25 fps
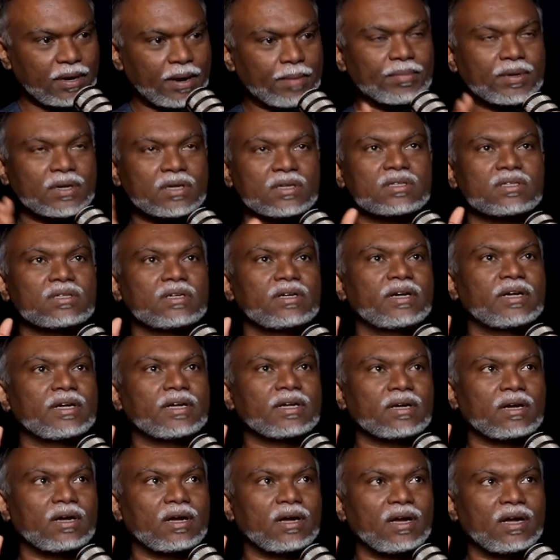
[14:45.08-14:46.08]
I'm considering
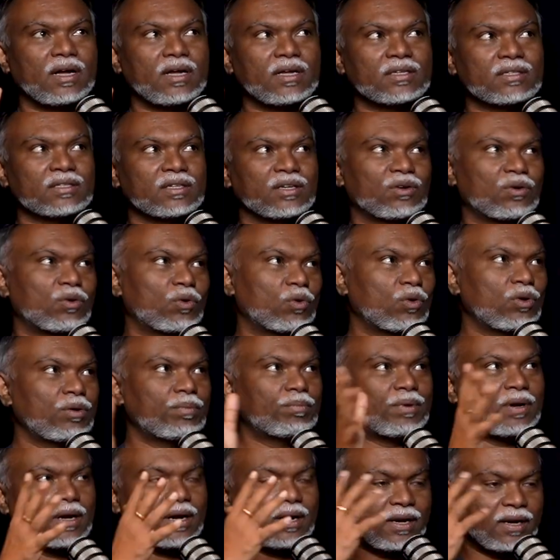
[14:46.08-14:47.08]
as a whole
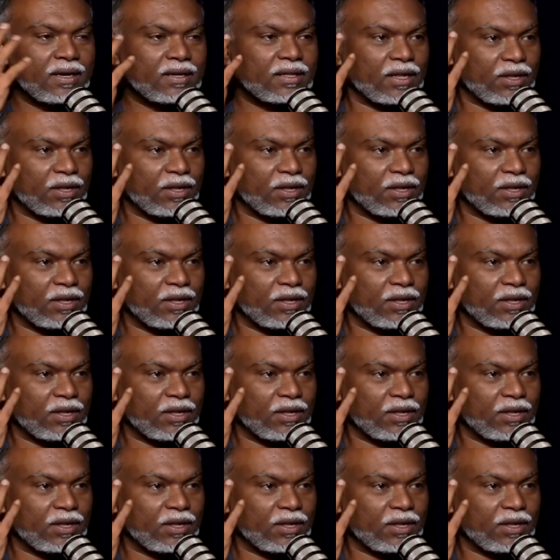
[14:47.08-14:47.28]
planet the